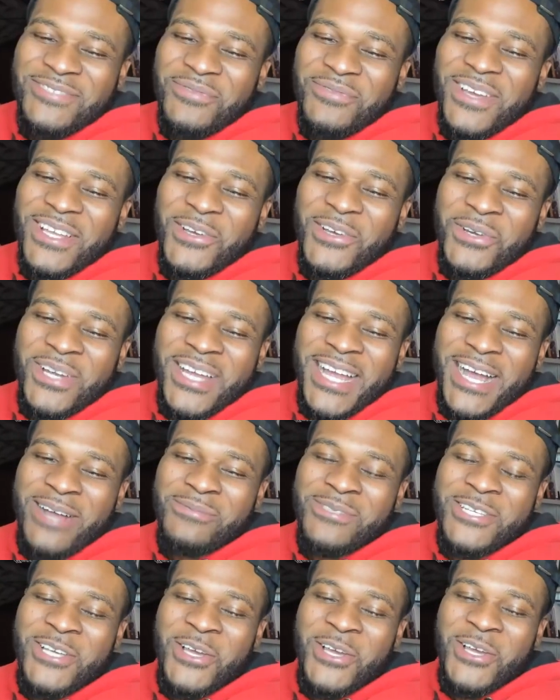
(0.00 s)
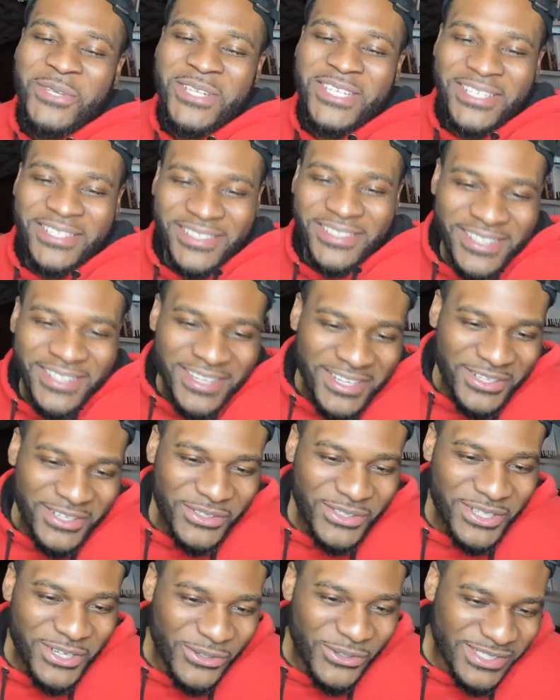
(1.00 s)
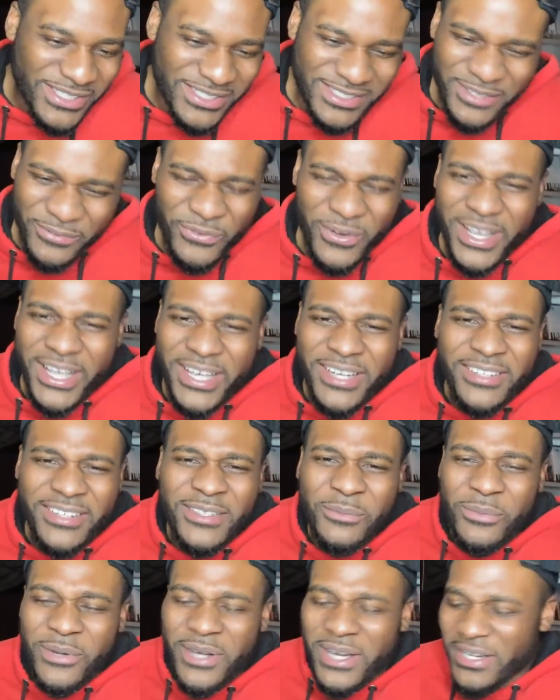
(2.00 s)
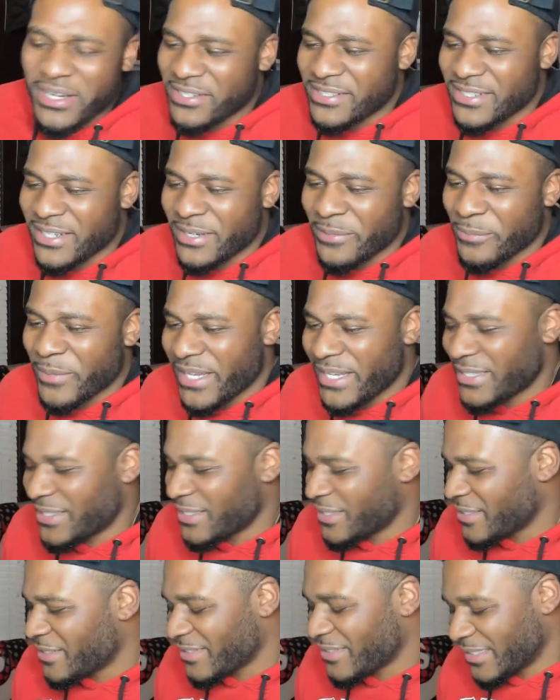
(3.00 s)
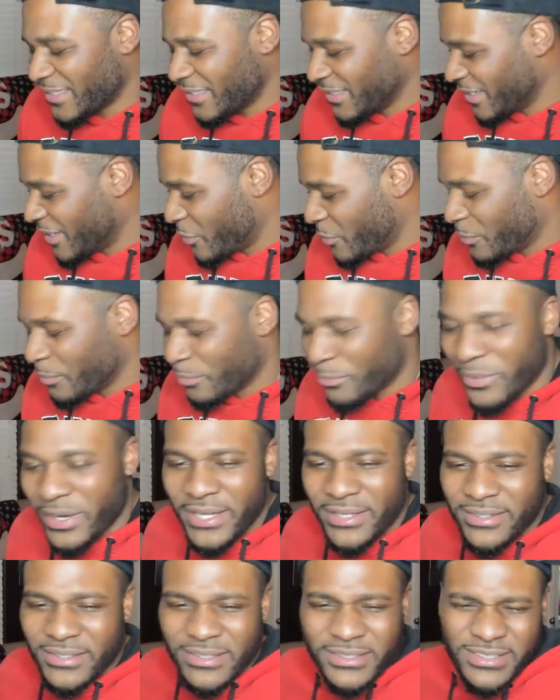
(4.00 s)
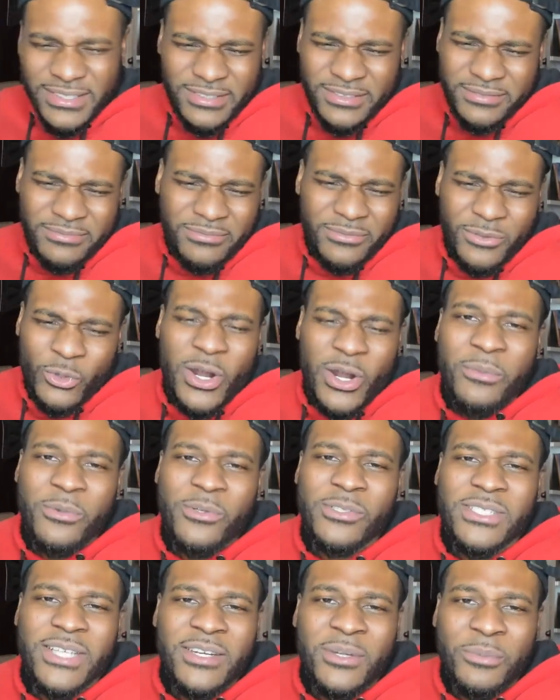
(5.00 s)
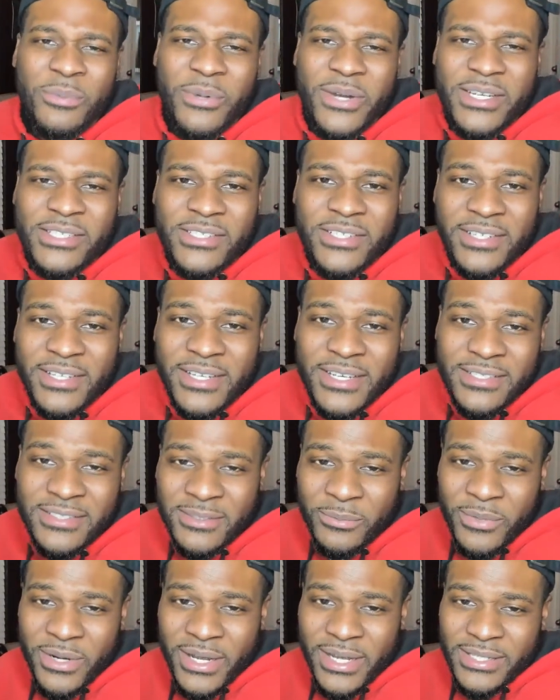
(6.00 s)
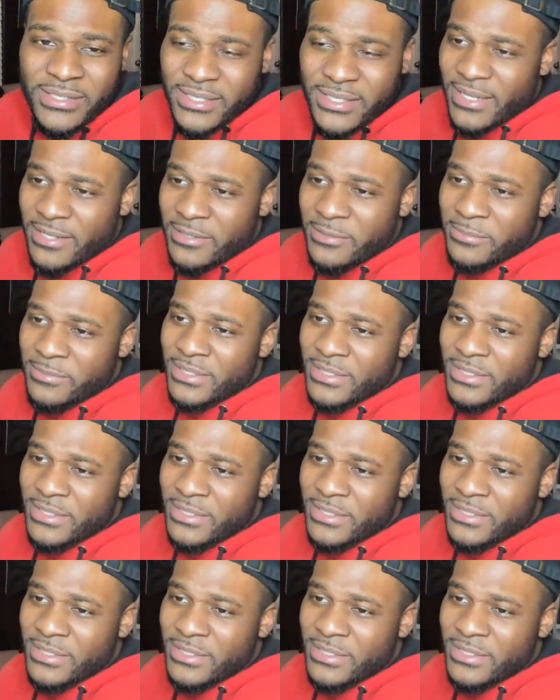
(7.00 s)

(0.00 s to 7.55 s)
fellow Comptonian, is afraid of LeBron or something. He just, breaks it, just crumbles under pressure against LeBron James.